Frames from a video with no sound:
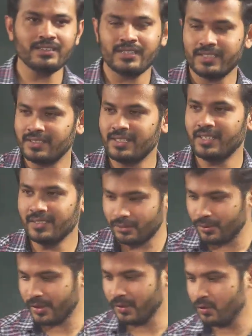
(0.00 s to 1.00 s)
dictionary is
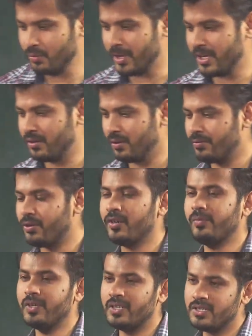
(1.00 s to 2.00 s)
going to make your
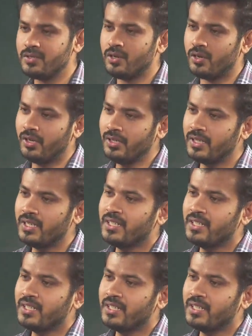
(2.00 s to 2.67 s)
vocabulary strong,